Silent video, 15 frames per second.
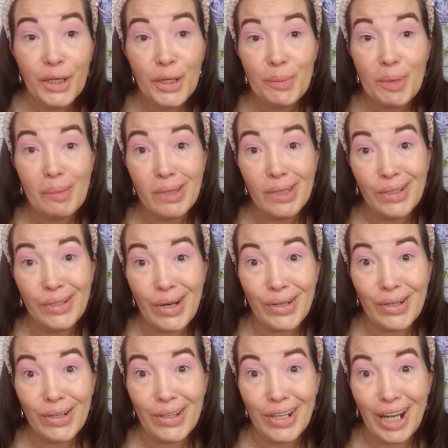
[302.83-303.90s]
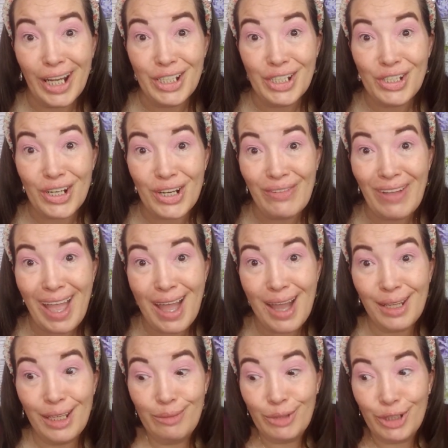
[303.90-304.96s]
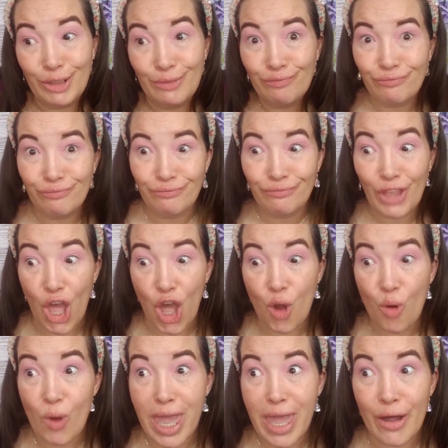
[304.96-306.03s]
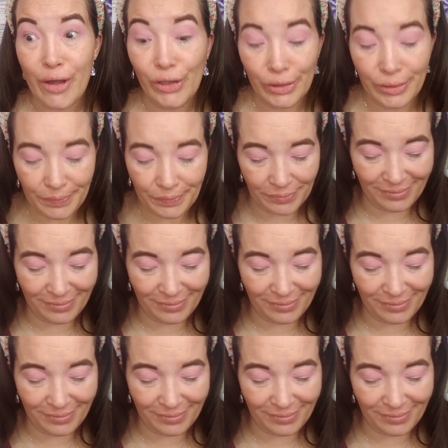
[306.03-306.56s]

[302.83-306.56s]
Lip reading: Probably a little darker than I should have had it, but oh well.